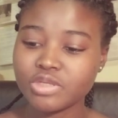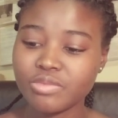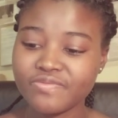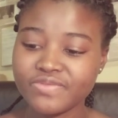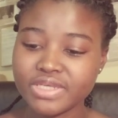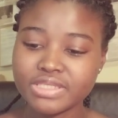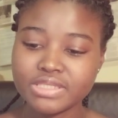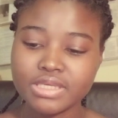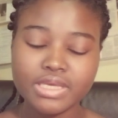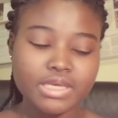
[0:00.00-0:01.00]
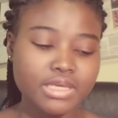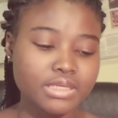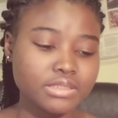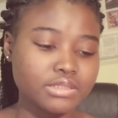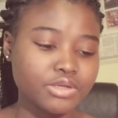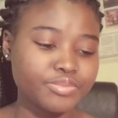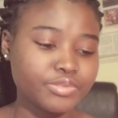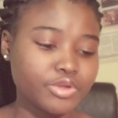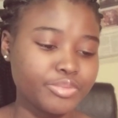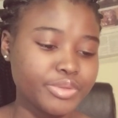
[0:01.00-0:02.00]
of these
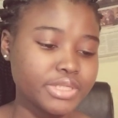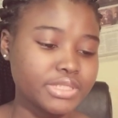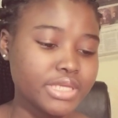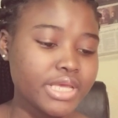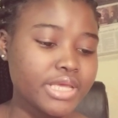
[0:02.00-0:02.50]
subtopics.